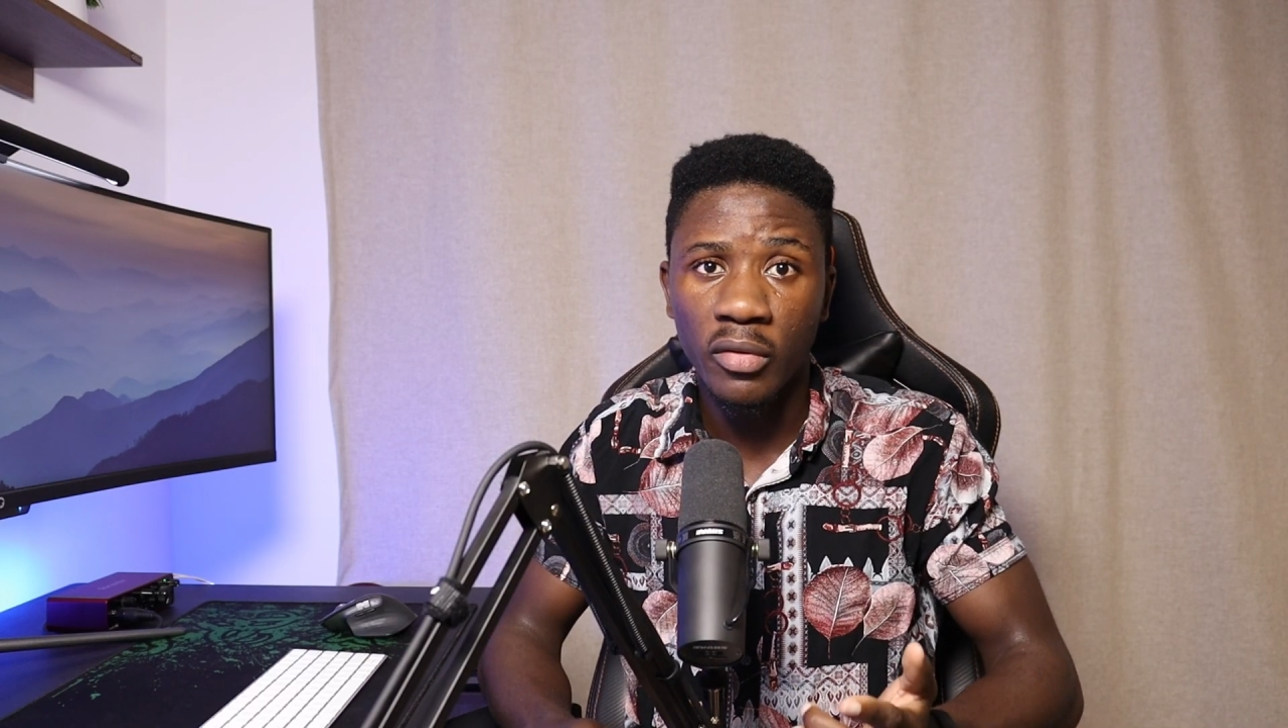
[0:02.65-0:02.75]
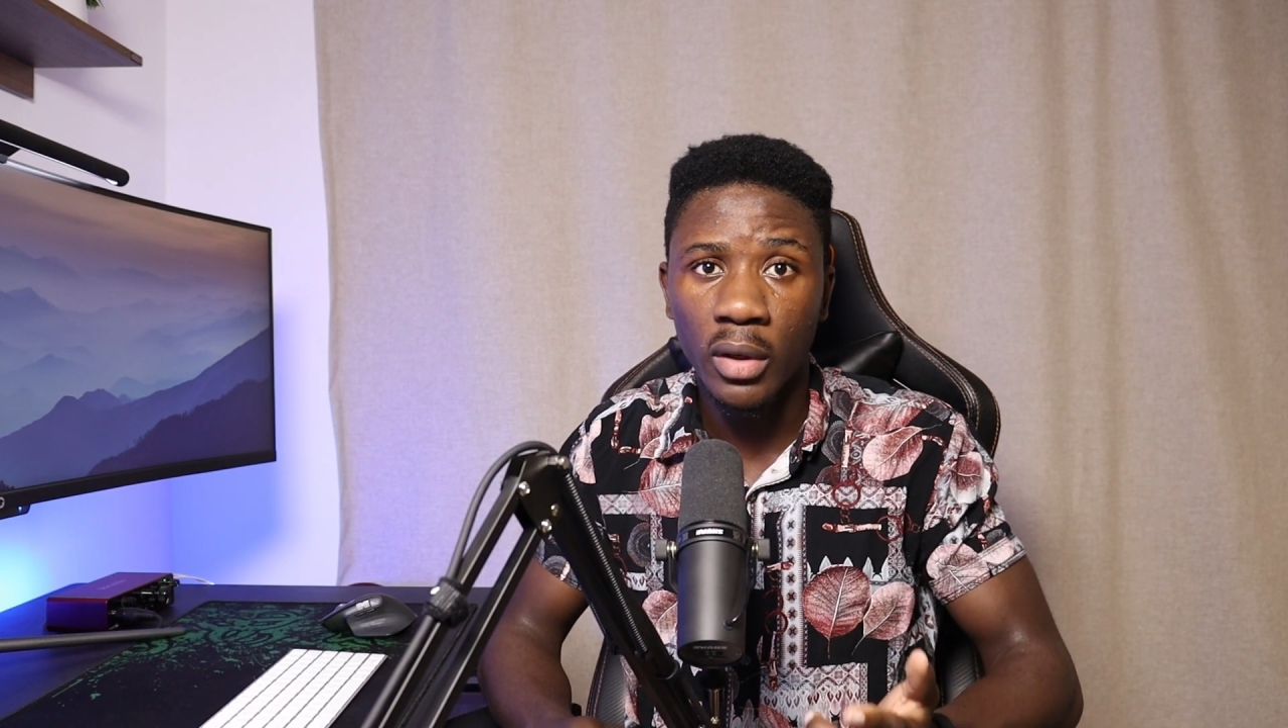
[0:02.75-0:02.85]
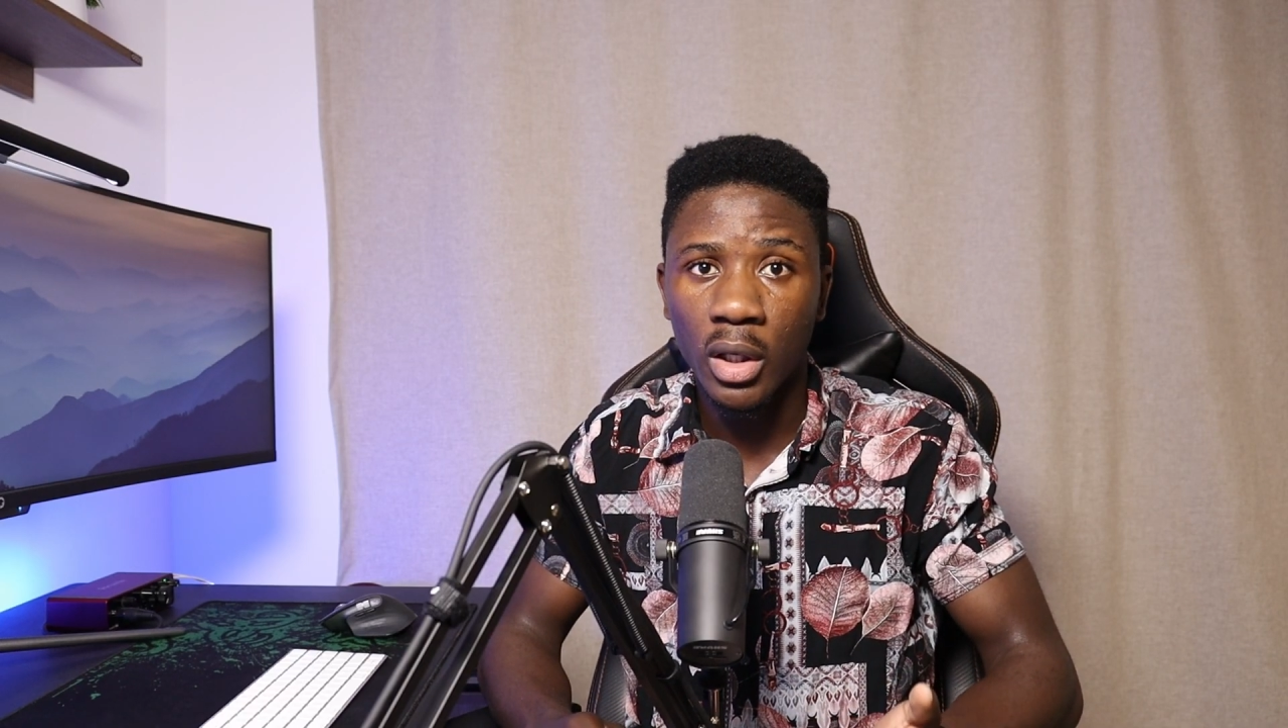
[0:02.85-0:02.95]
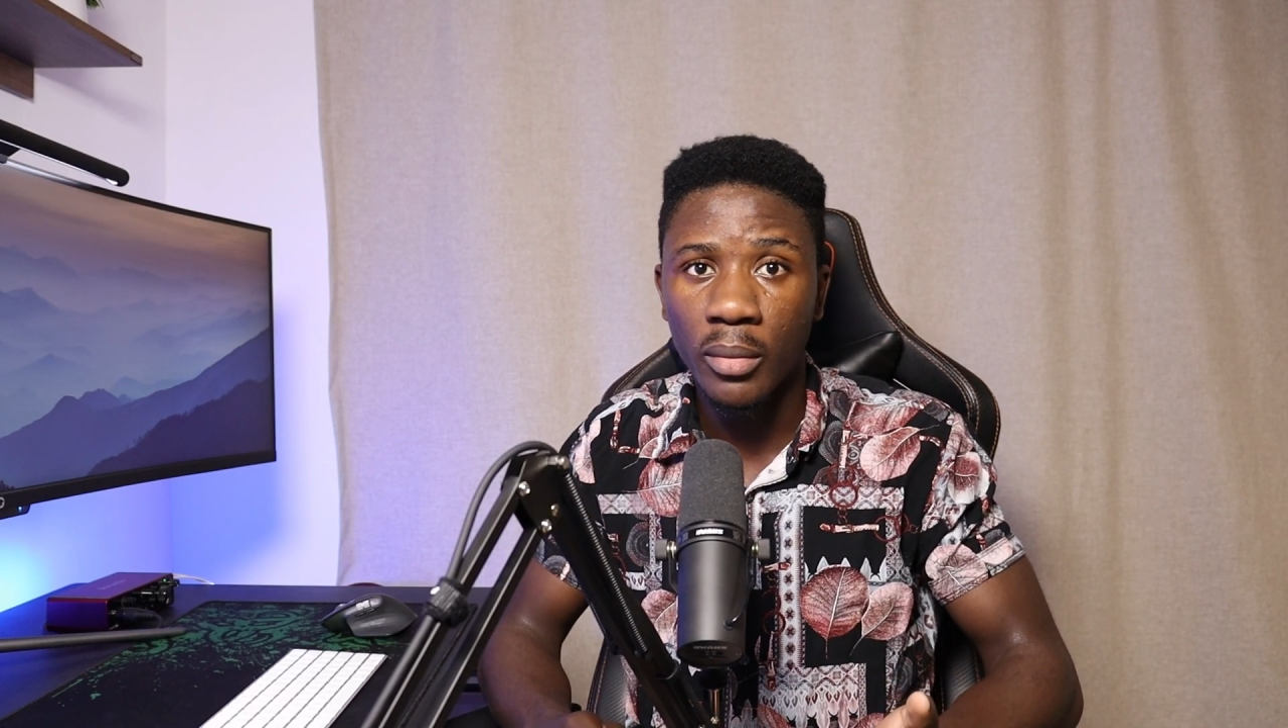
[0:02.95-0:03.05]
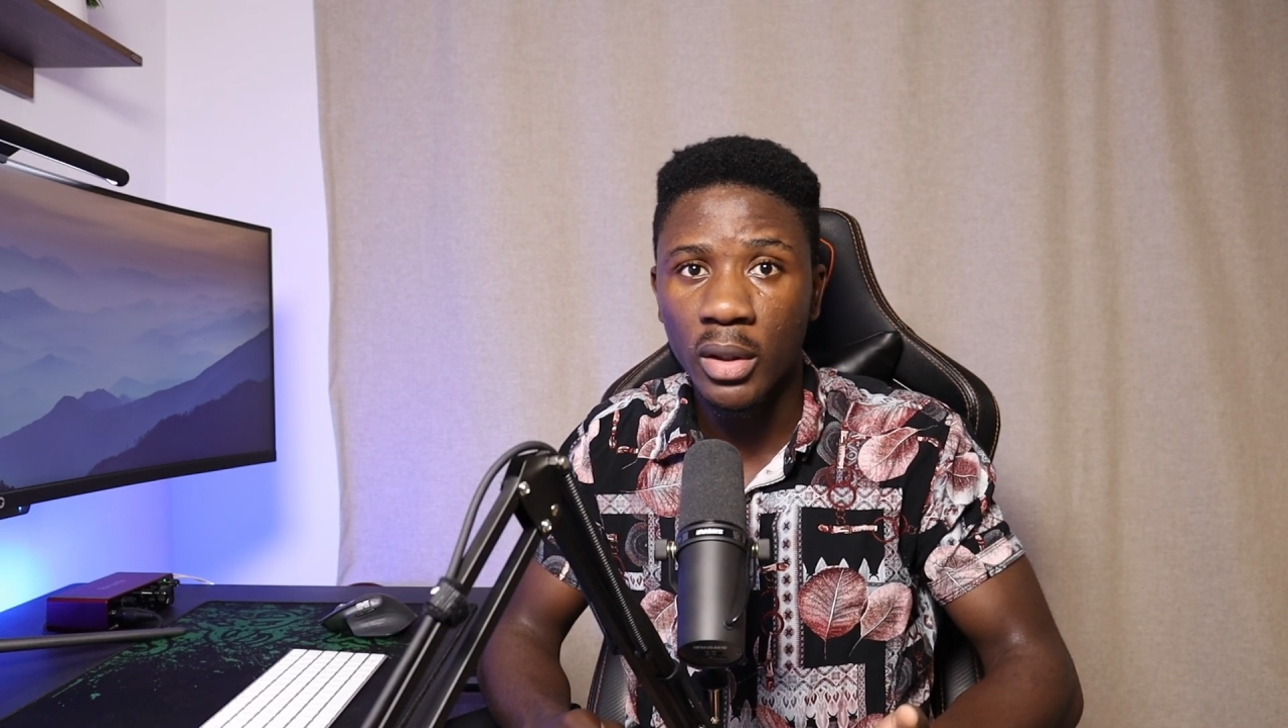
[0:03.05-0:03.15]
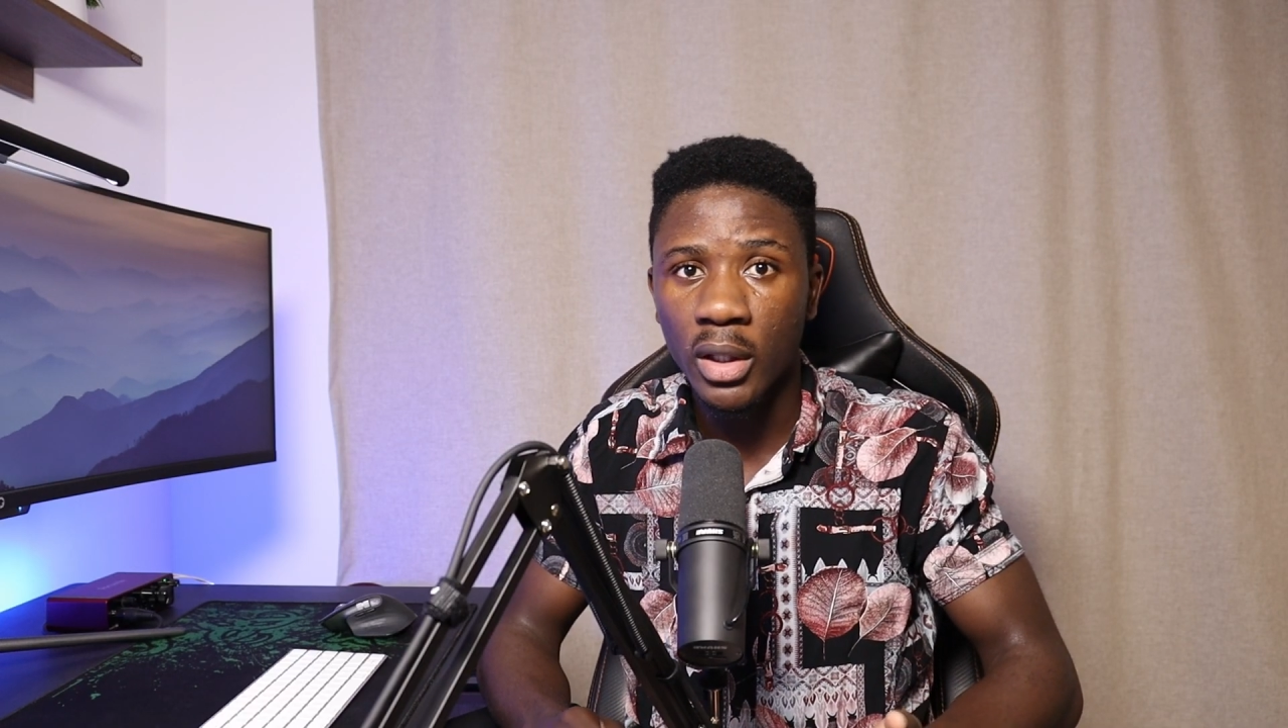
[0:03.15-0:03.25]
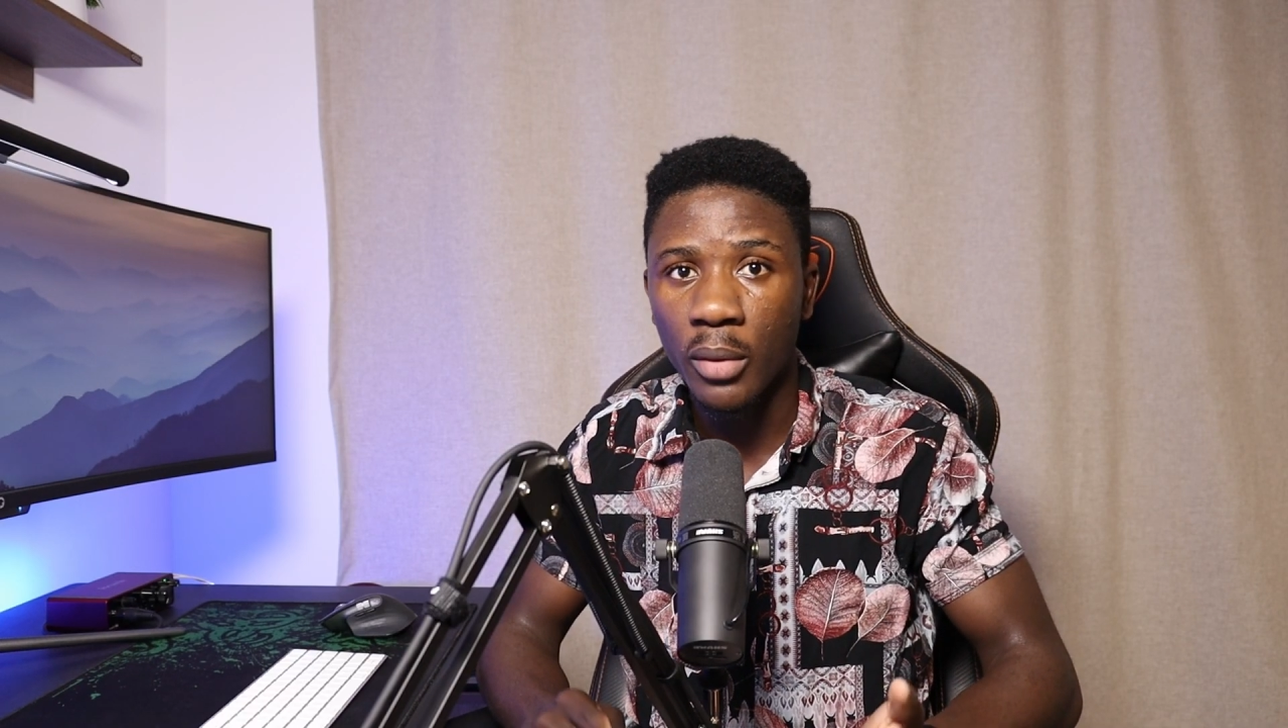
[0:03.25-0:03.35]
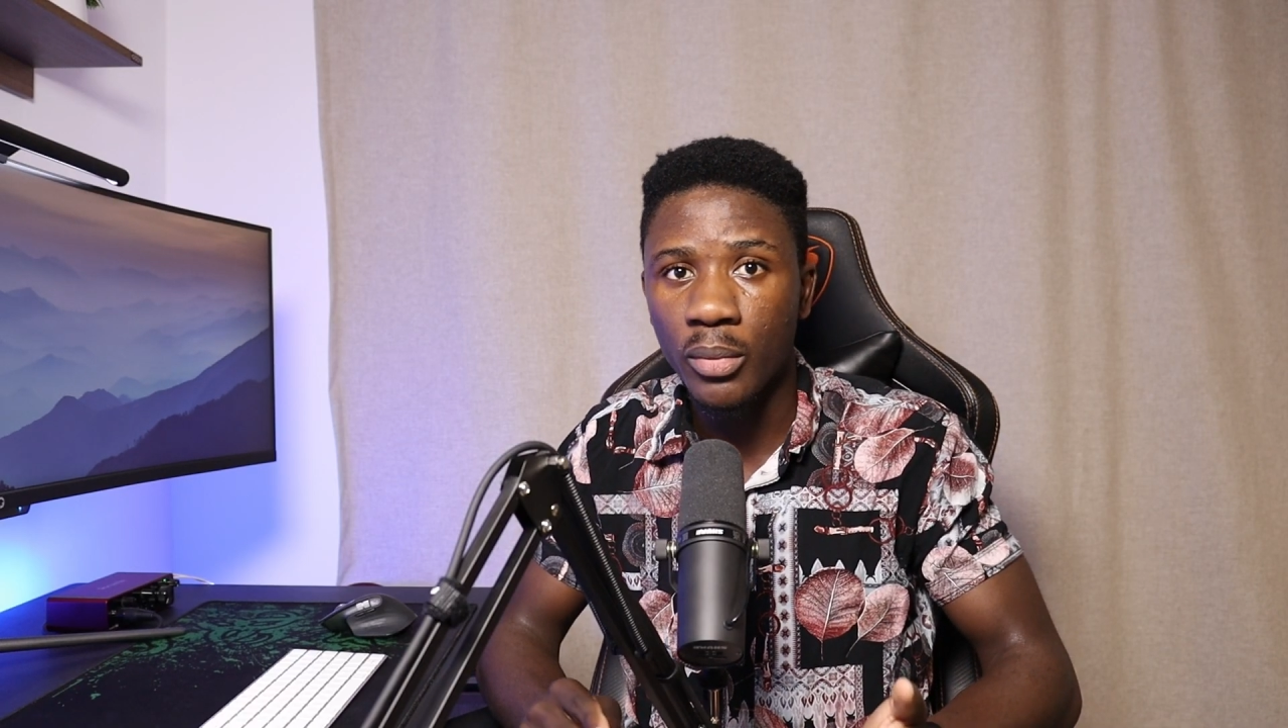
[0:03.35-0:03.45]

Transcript: fundamental